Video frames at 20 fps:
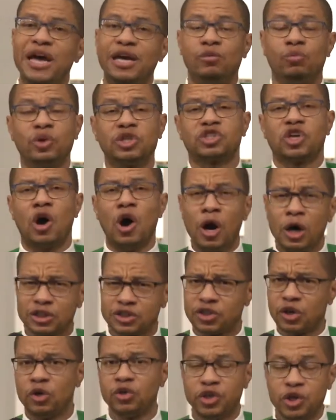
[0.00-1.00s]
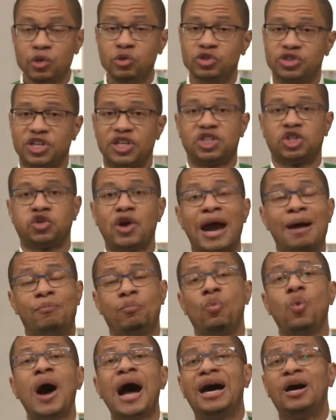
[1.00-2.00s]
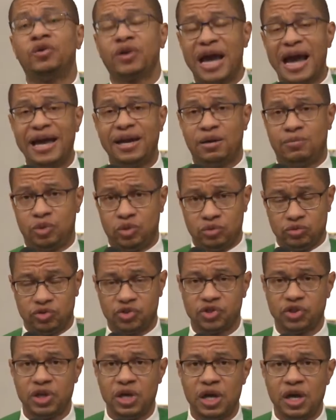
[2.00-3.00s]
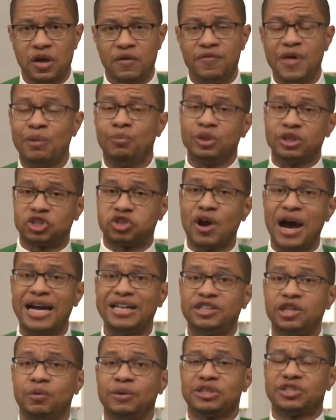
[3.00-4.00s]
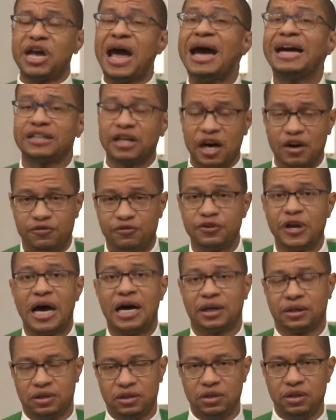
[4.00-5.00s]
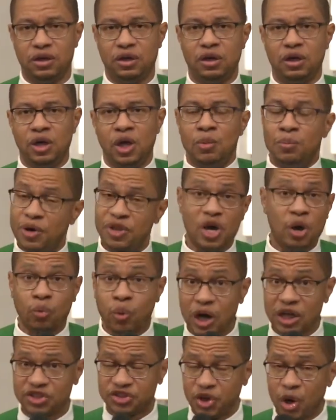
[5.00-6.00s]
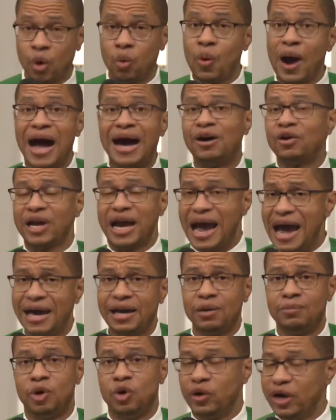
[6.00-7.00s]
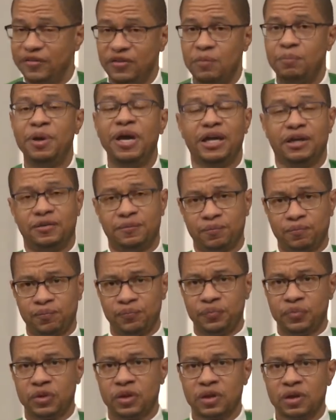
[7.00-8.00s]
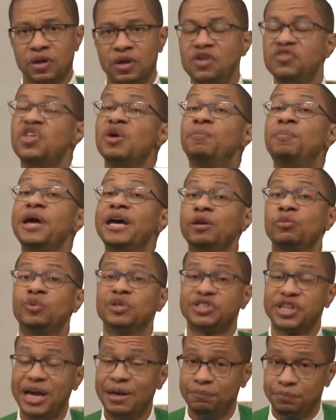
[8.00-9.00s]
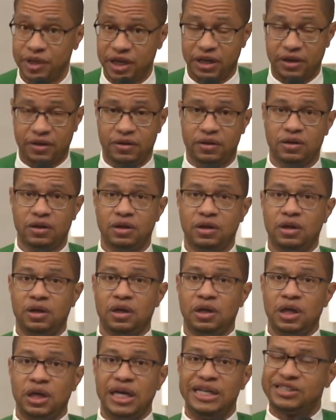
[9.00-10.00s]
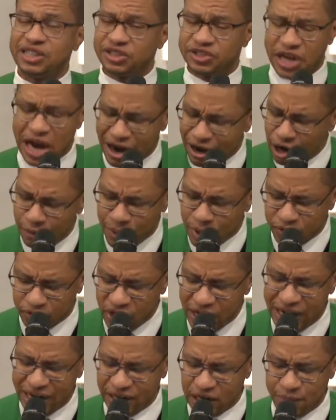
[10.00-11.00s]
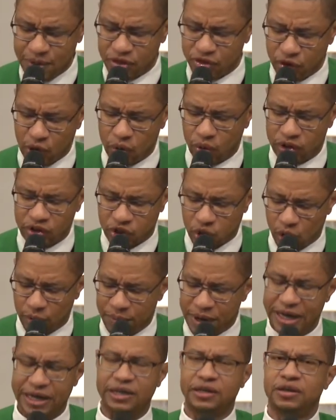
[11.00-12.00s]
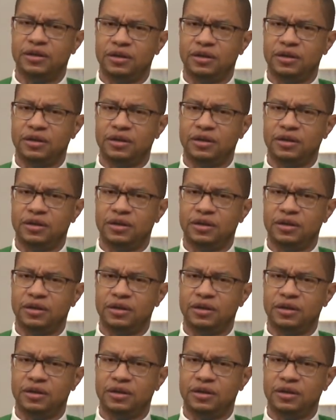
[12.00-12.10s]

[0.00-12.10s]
was also used to trap wild animals that would try to attack a flock. But there was no wild animal in the pit. The pit was empty. It's a terrible thing to be thrown into a pit.